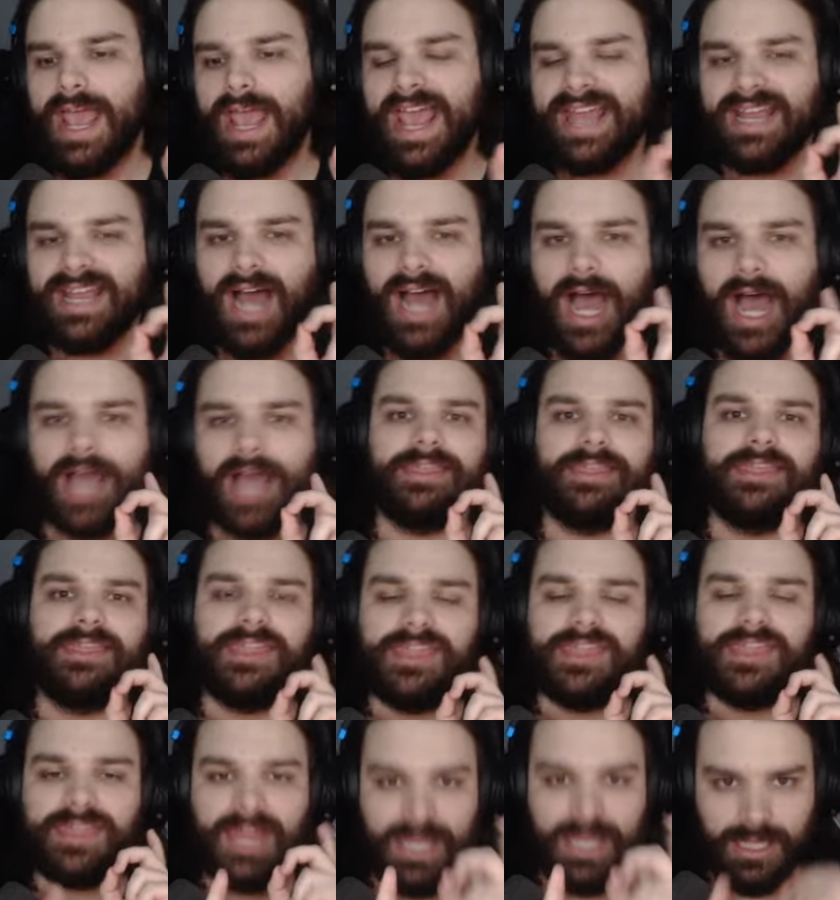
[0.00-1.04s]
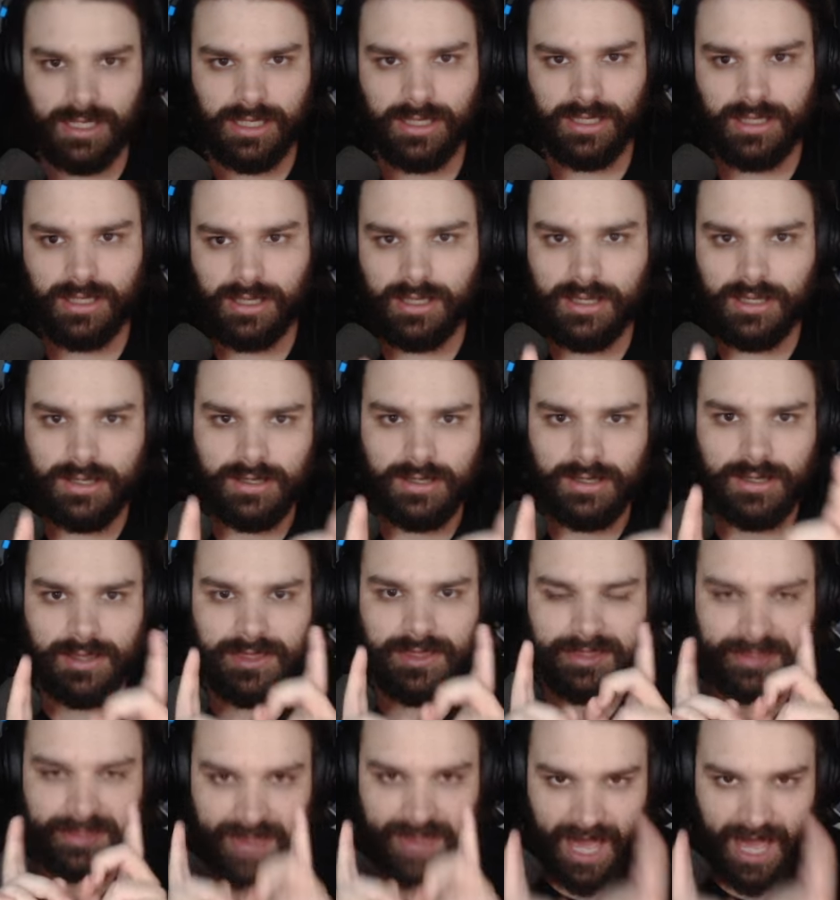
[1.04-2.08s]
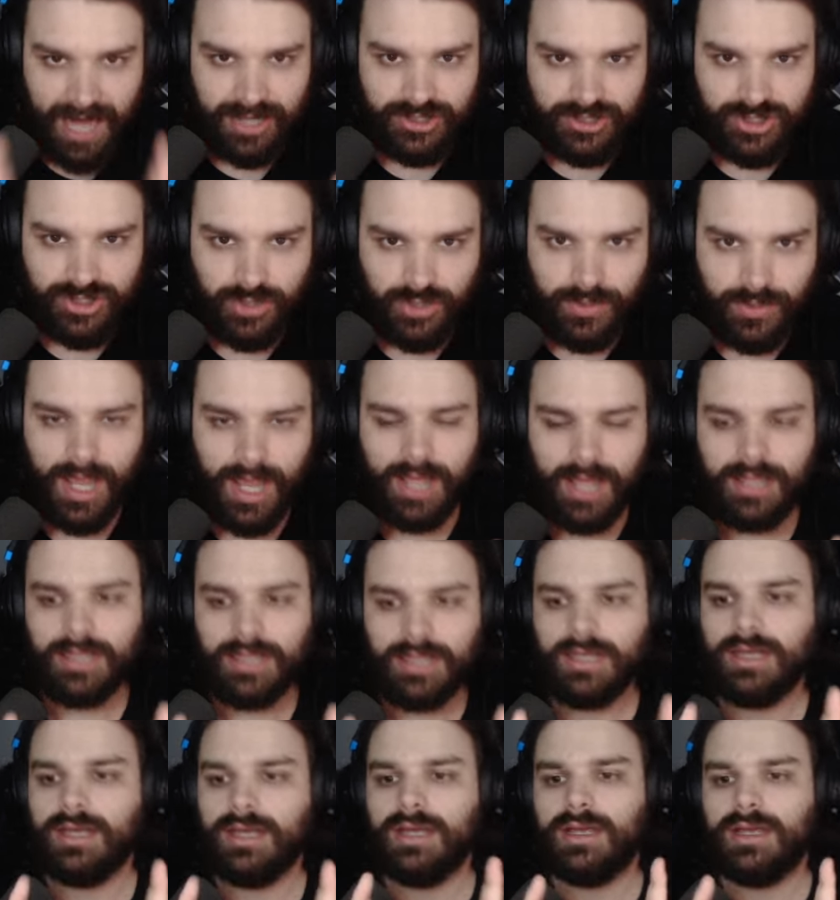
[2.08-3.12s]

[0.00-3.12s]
And I think that is okay